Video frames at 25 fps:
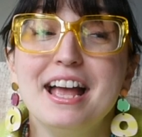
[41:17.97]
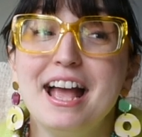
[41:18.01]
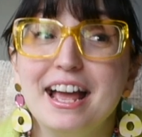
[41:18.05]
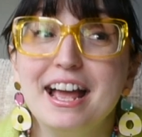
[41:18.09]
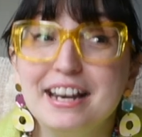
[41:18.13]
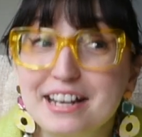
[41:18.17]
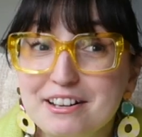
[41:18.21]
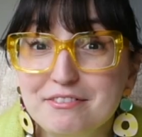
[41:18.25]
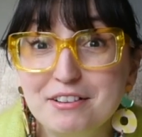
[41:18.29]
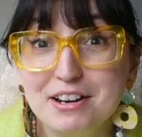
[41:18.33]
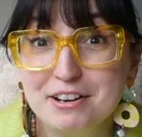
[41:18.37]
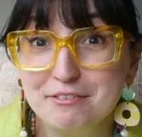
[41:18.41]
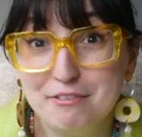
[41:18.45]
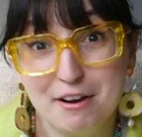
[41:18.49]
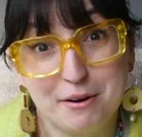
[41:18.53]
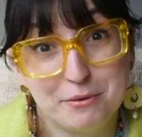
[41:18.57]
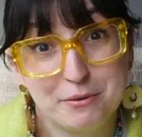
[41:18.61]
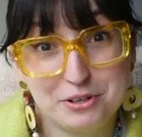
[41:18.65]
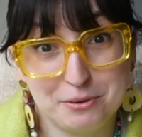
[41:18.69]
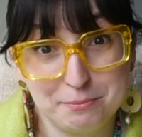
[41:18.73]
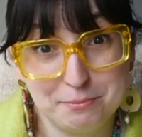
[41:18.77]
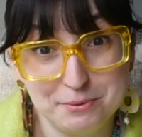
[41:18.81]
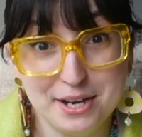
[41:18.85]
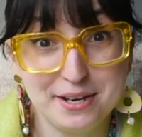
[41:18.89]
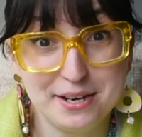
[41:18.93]
And even if I
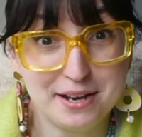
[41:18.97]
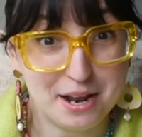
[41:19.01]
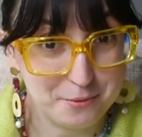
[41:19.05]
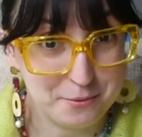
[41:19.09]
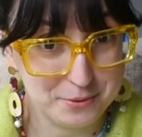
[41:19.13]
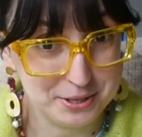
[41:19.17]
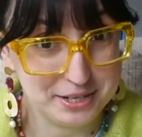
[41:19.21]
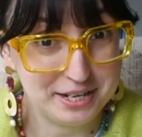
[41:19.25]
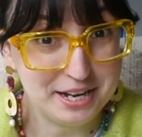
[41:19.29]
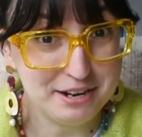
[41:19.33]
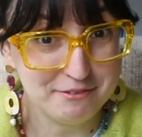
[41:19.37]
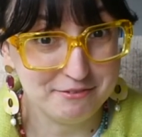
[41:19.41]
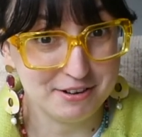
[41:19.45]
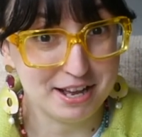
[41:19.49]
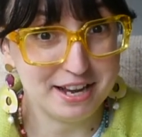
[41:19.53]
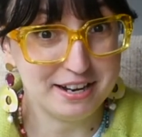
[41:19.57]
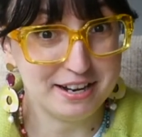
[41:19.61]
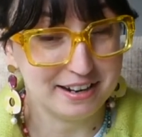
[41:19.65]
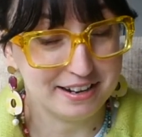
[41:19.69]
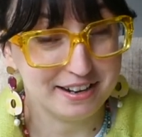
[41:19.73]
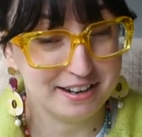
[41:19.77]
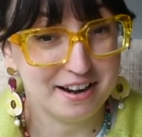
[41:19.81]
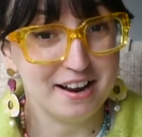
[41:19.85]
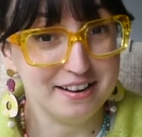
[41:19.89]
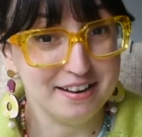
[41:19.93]
was upset, I would give
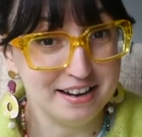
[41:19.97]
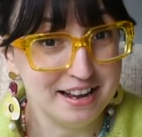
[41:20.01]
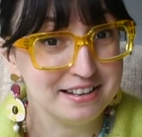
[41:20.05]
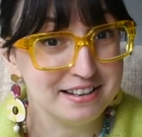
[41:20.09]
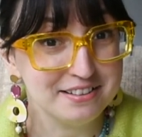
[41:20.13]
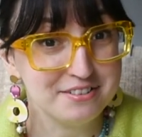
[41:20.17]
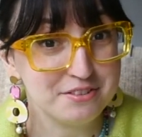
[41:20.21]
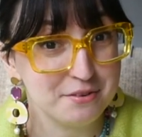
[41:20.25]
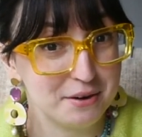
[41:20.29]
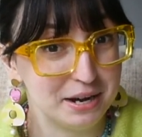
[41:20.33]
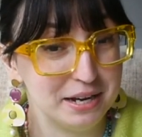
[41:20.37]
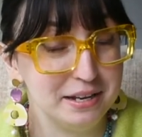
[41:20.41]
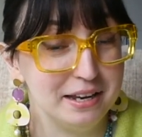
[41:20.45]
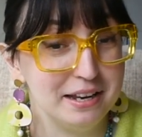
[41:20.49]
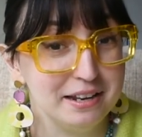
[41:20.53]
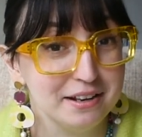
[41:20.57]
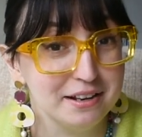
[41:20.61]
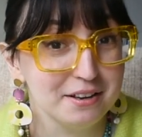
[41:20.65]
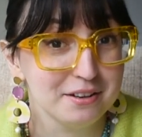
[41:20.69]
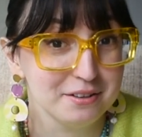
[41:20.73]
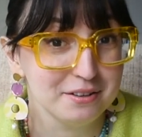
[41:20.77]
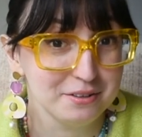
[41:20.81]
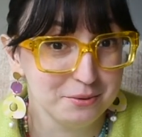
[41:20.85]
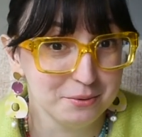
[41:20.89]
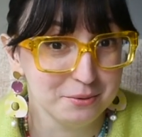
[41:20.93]
like a nice
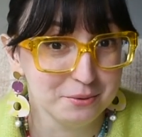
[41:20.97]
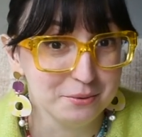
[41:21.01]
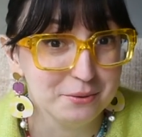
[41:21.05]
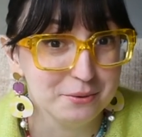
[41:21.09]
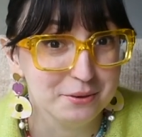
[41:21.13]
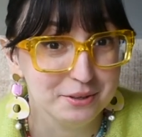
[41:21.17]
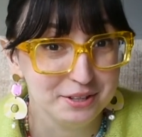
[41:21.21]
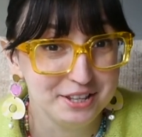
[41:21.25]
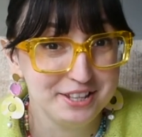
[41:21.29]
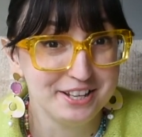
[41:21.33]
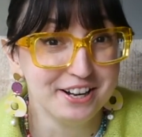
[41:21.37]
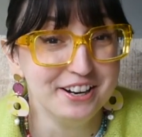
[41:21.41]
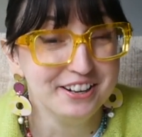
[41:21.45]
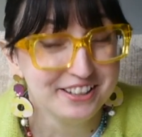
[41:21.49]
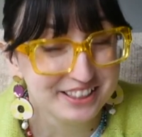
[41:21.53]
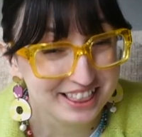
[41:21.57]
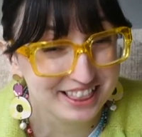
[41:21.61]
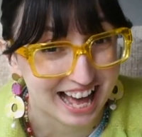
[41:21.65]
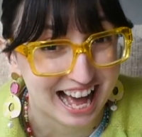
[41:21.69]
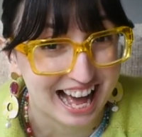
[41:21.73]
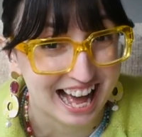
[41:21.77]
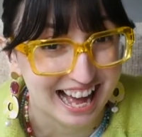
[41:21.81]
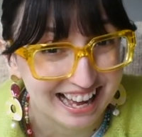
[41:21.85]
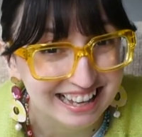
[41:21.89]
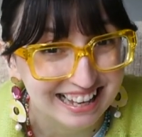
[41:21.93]
rating to
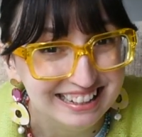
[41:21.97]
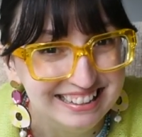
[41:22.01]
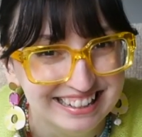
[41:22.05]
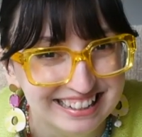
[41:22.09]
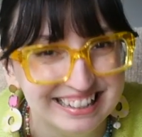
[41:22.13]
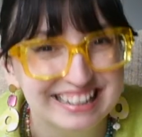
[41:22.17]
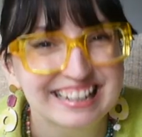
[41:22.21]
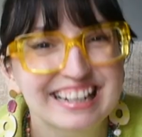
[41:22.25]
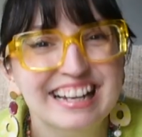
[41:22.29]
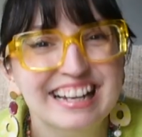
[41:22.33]
that,